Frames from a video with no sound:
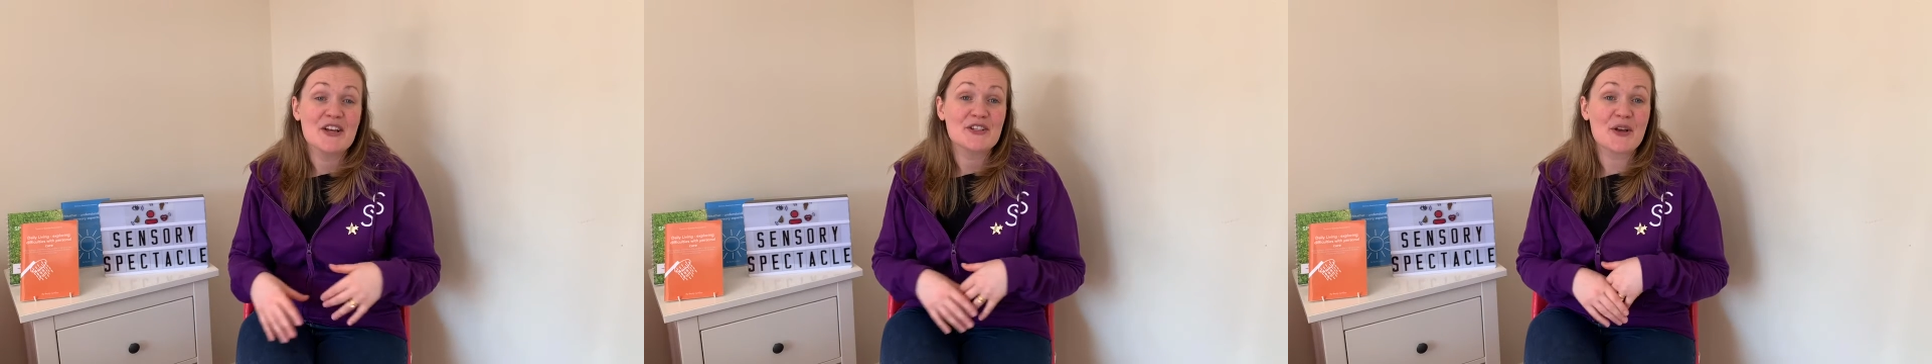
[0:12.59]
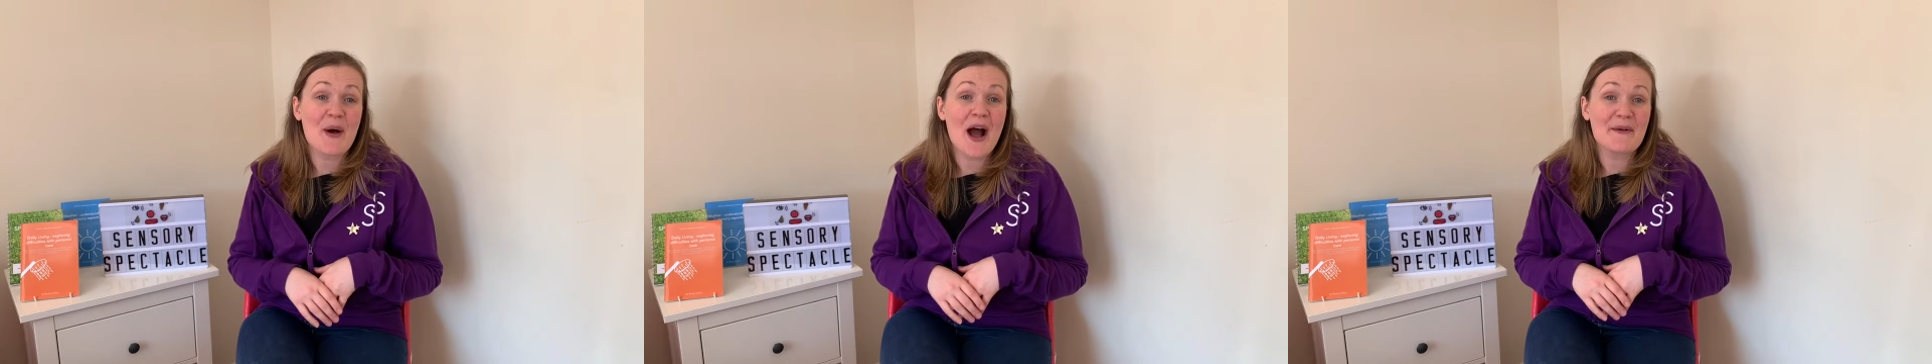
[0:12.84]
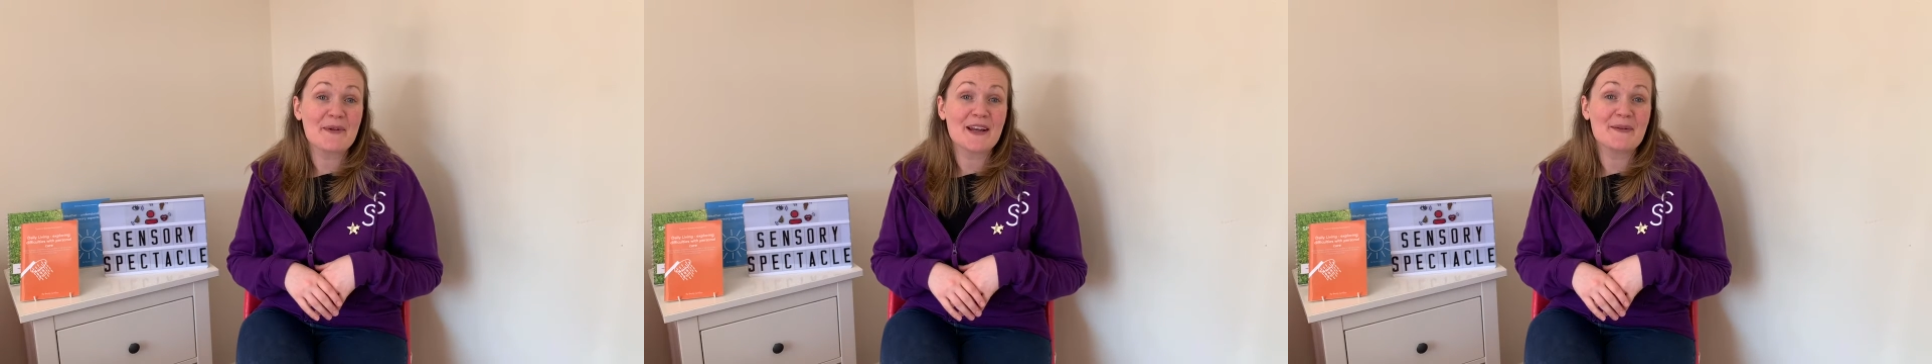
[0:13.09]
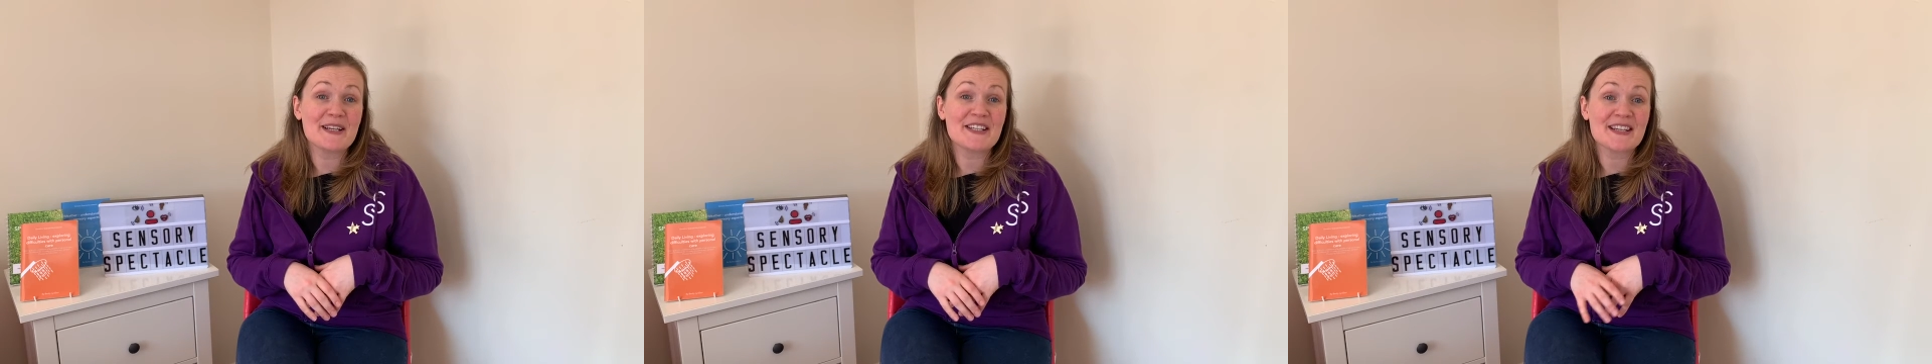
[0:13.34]
So I'm going
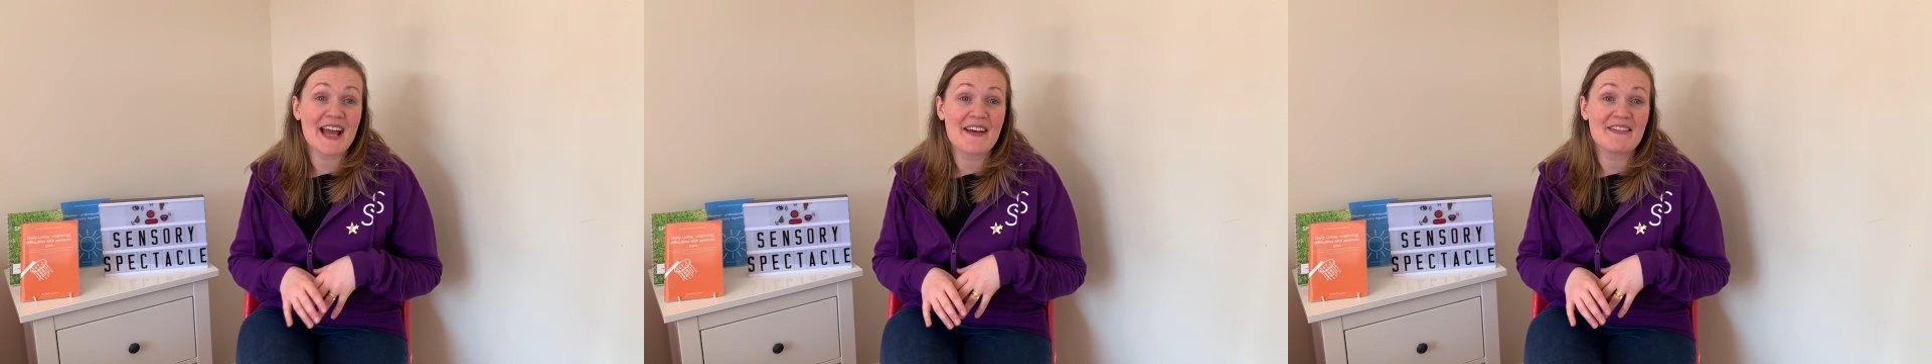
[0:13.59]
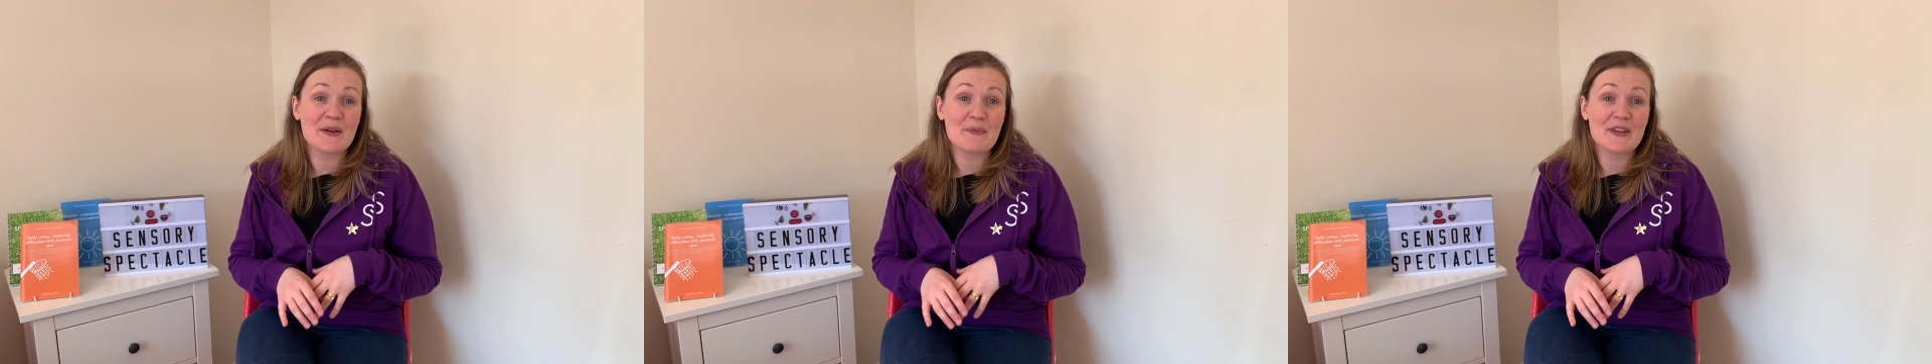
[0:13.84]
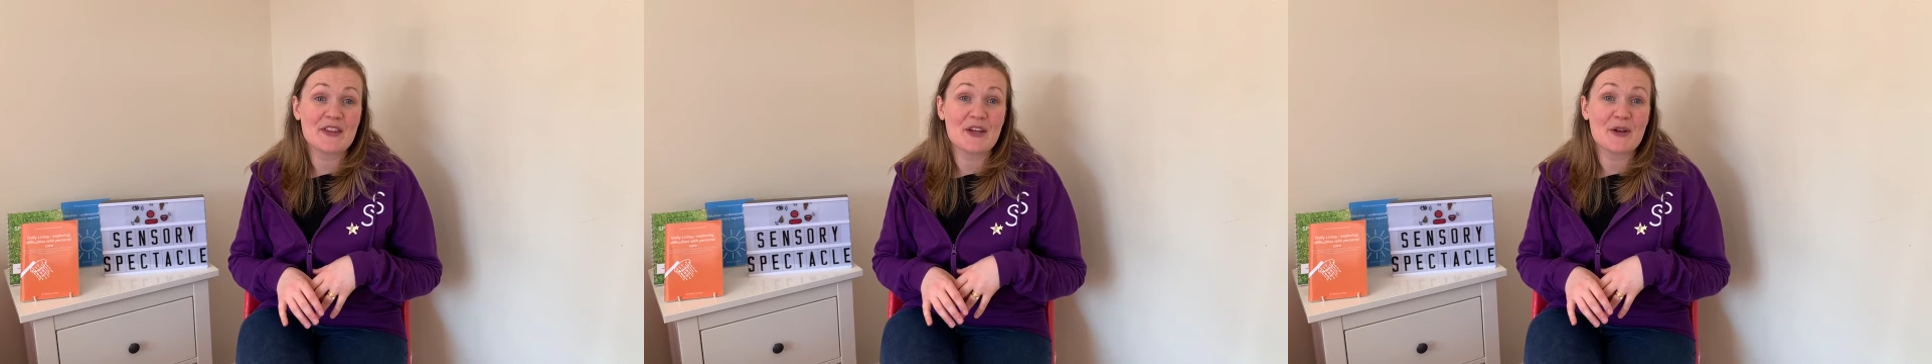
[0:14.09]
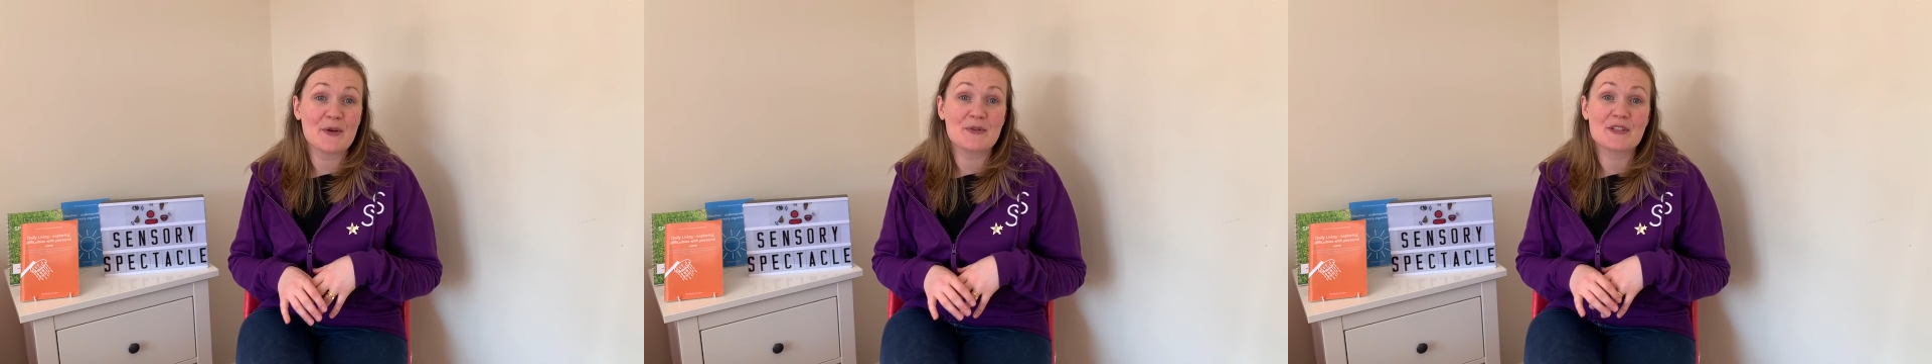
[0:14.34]
to be sharing with
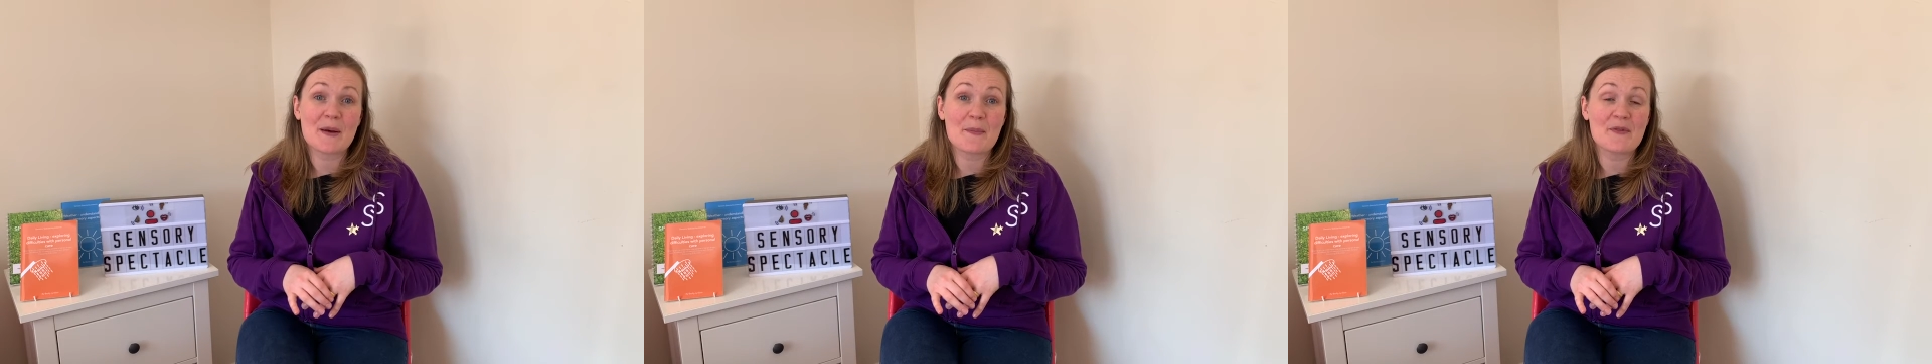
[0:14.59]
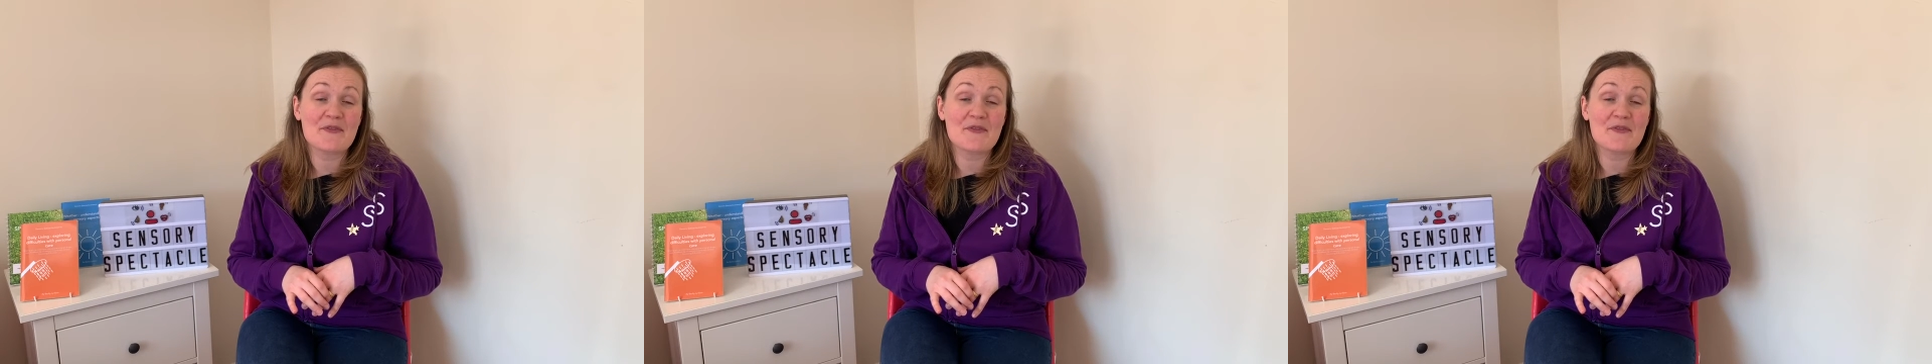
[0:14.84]
you some